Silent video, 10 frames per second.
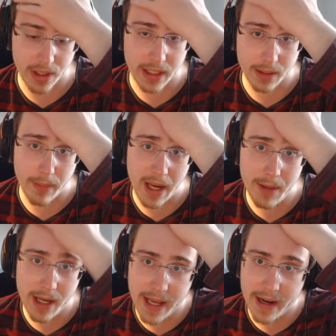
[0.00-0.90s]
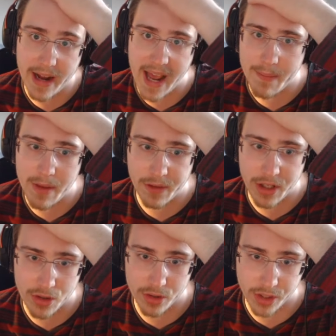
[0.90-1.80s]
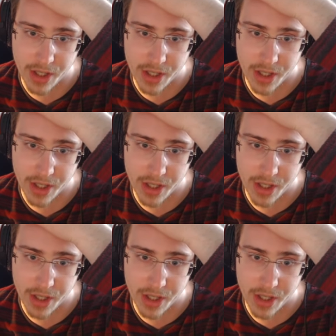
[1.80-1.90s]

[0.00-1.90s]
Like maybe I get an MF here on the